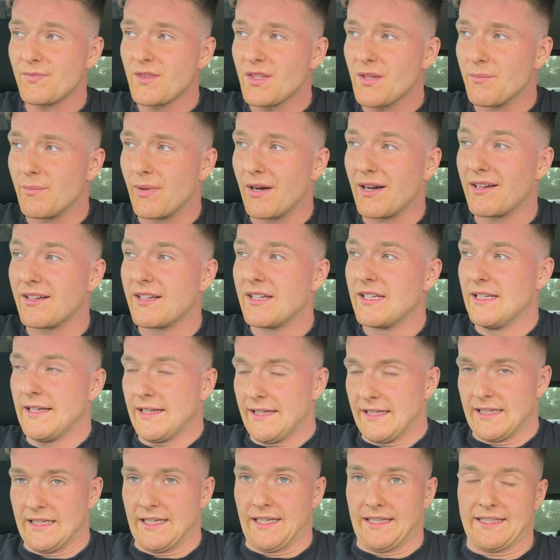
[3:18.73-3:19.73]
but
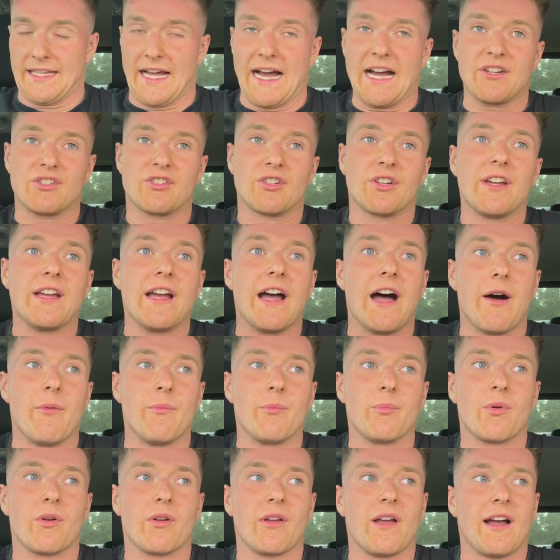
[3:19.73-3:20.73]
naturally
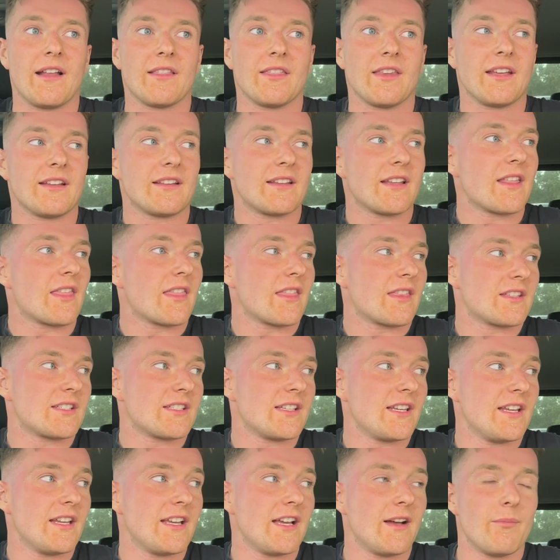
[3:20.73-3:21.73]
I'd like to
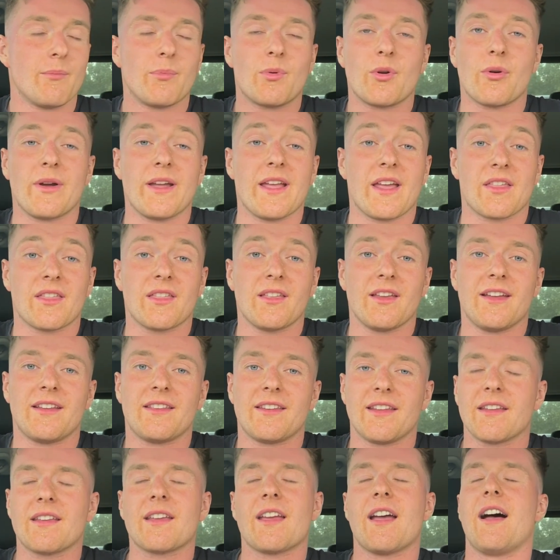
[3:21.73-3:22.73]
say I'm quite
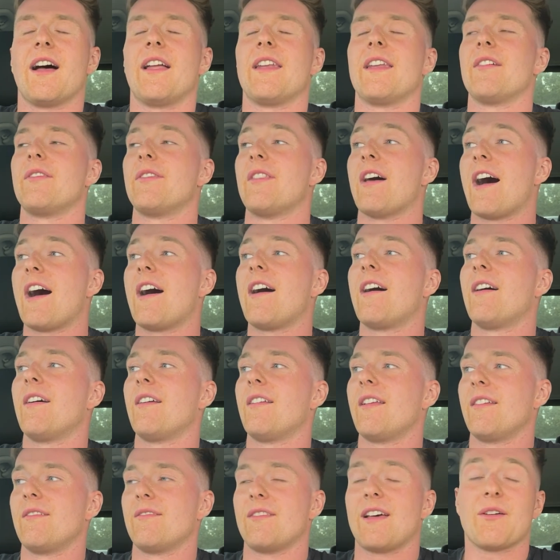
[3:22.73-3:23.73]
athletic, and at
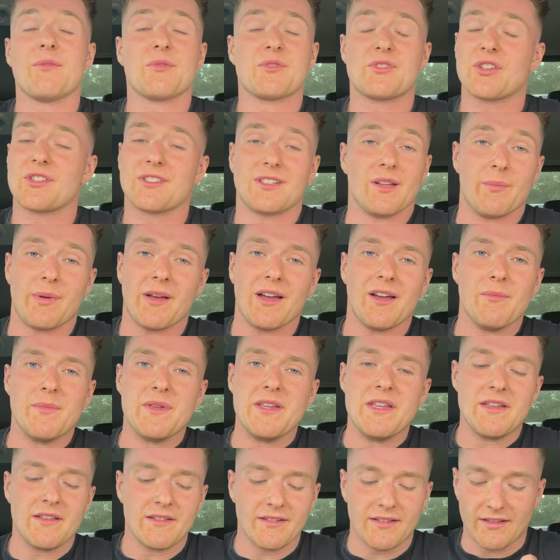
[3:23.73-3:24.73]
that was just a bit of
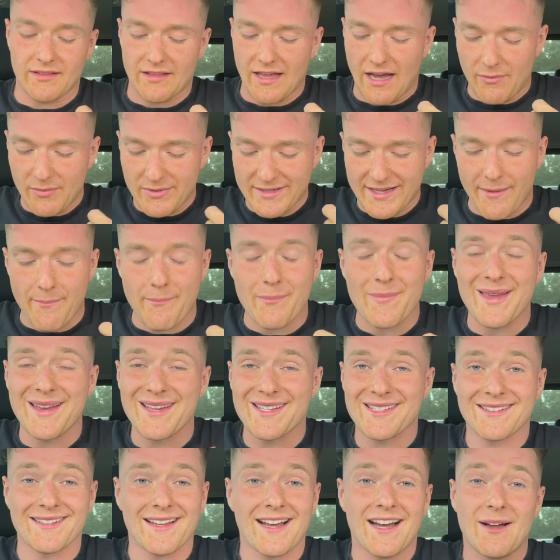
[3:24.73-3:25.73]
me. Like, that was
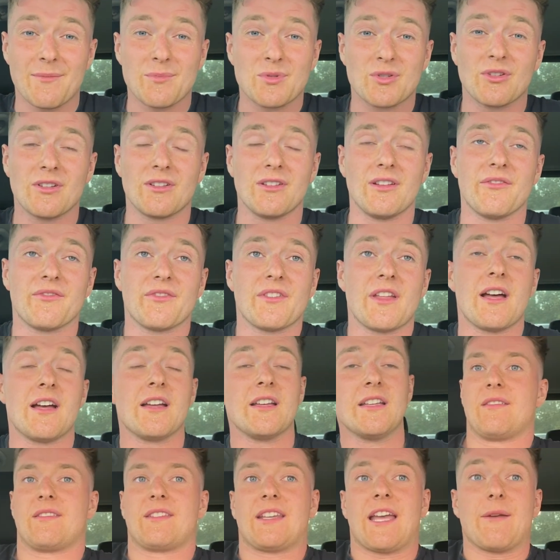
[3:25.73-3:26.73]
amazing. Absolutely loved that.
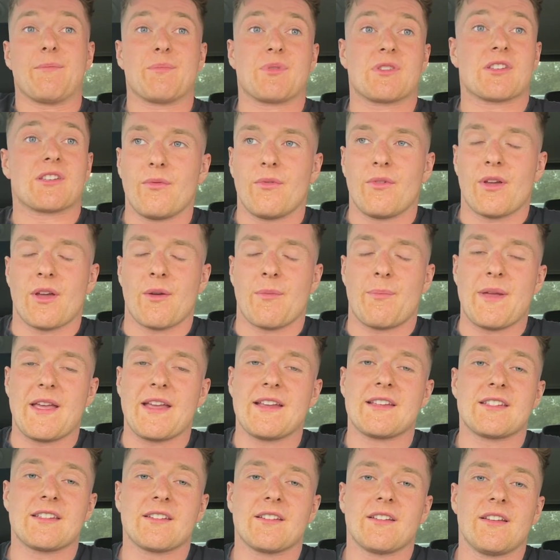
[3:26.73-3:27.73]
Tips,
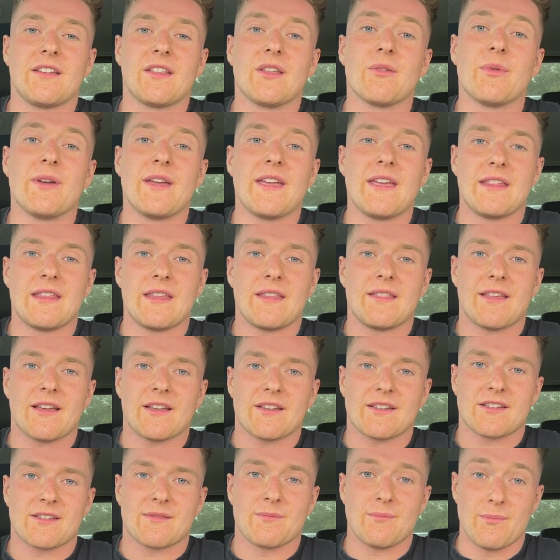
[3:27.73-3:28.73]
basically the way that
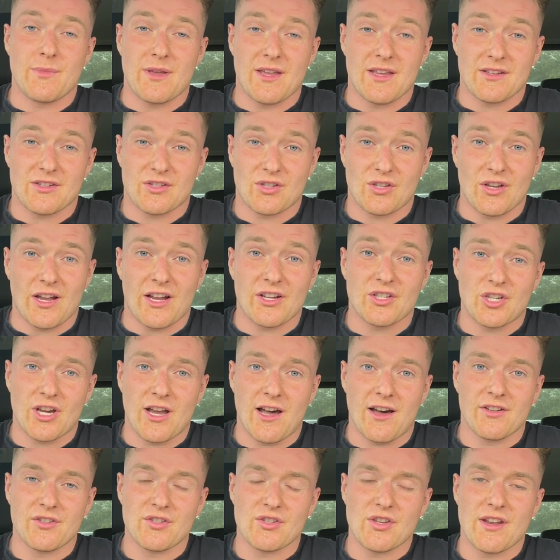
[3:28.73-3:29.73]
this is a
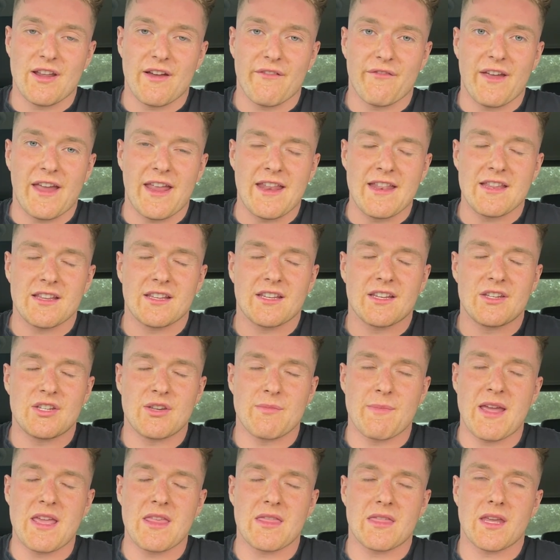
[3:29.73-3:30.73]
challenging event, because
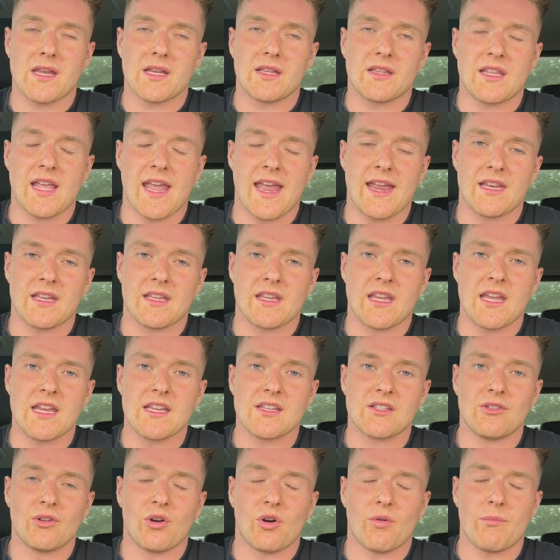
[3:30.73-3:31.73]
you might think 10k
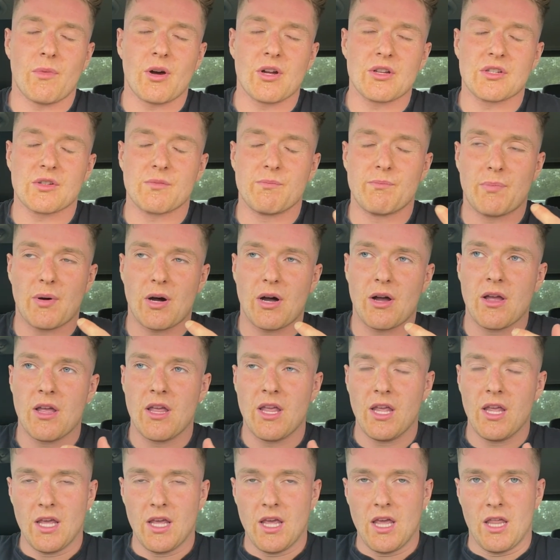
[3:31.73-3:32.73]
is not much, but
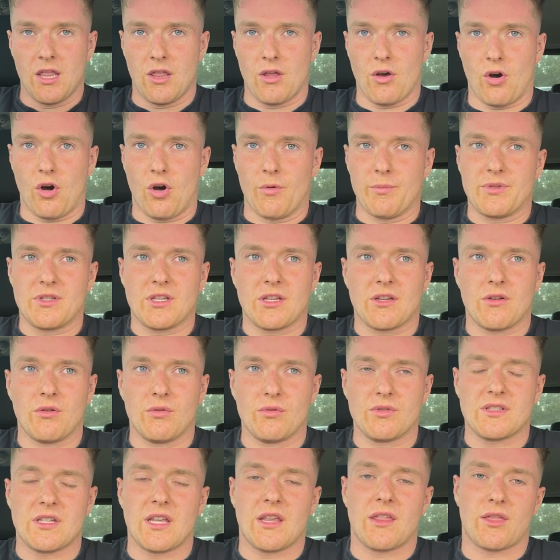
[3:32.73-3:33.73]
the
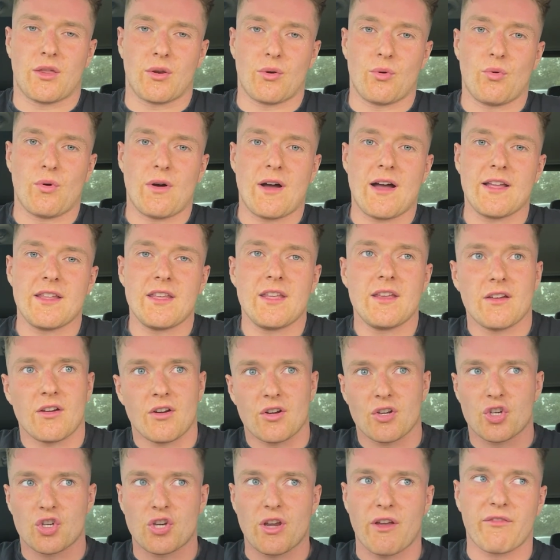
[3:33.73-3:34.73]
obstacles they throw at you are
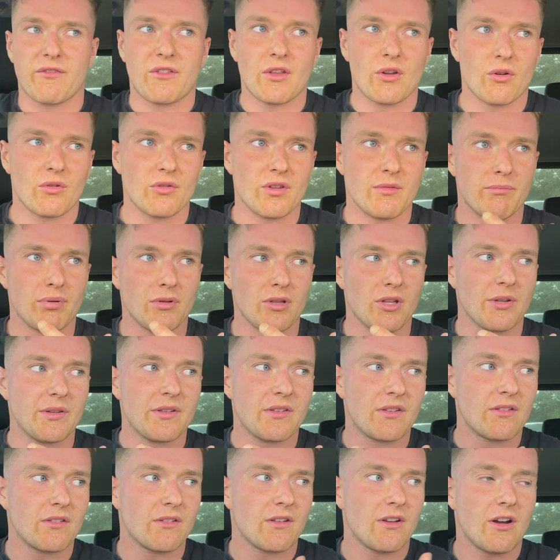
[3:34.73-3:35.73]
shifting all the
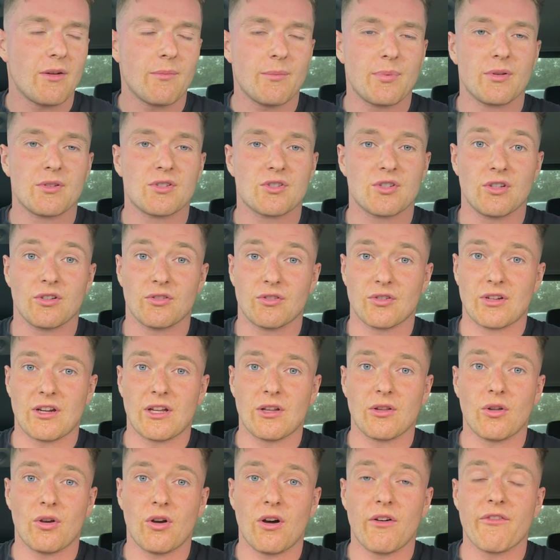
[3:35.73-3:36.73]
blood up. So you're doing a
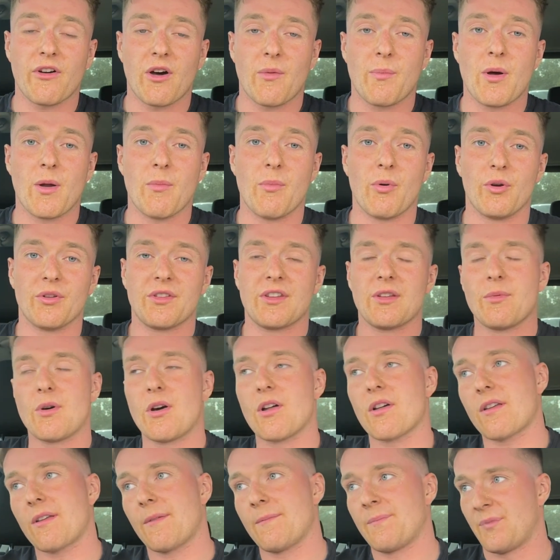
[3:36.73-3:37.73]
lot of upper body
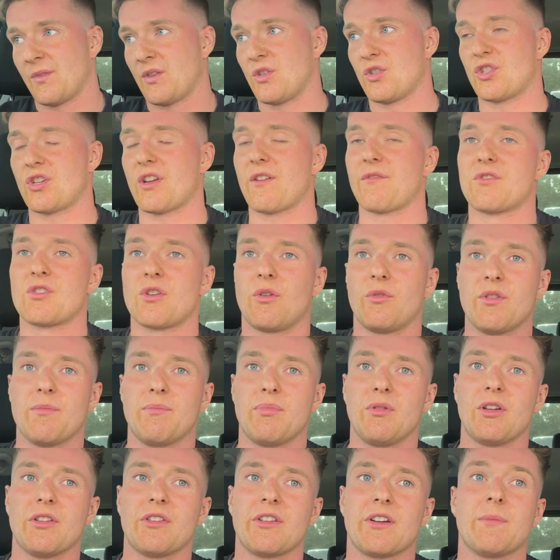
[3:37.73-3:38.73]
work, shifts all the
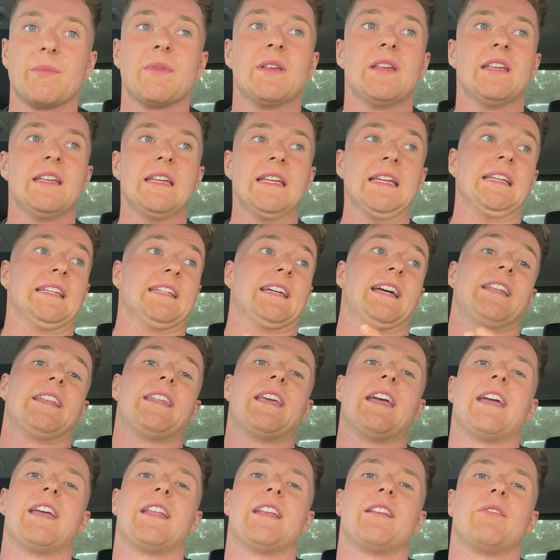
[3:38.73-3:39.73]
blood up. And
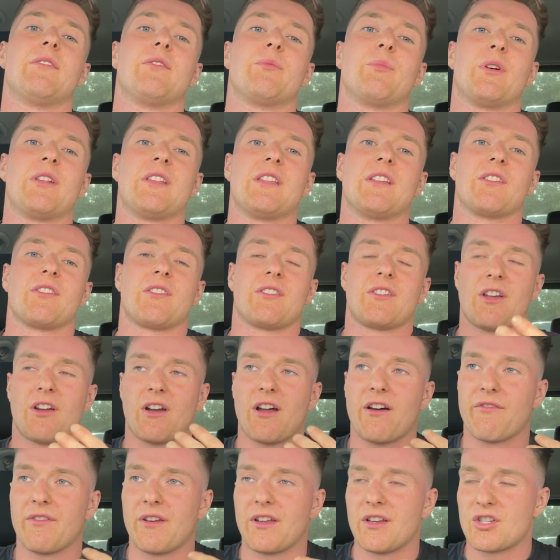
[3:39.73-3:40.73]
then when you're
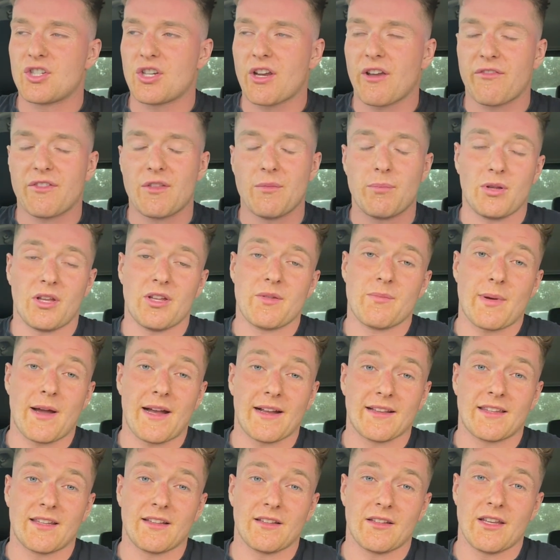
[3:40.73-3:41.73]
having to shift the blood
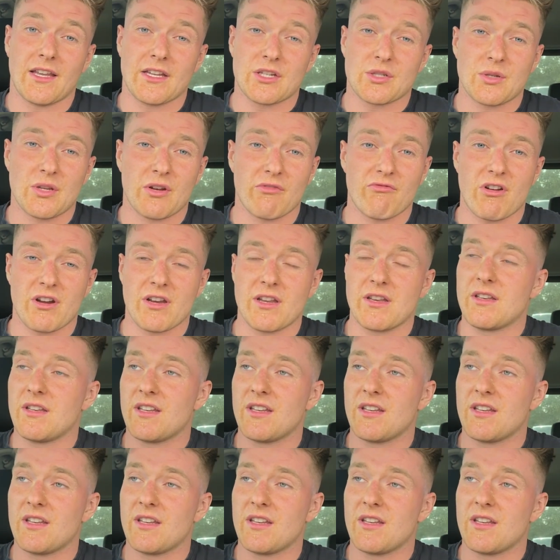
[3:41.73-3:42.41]
back to your legs when you're running,